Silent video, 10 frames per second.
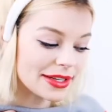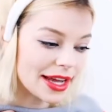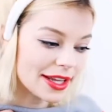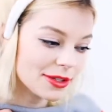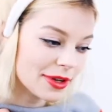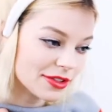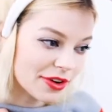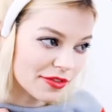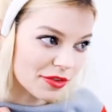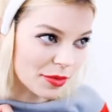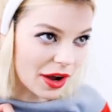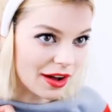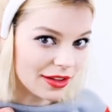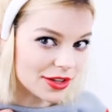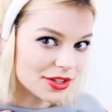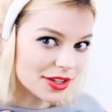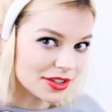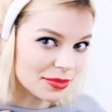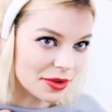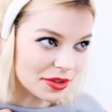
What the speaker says: and talked about the pitfalls of fame.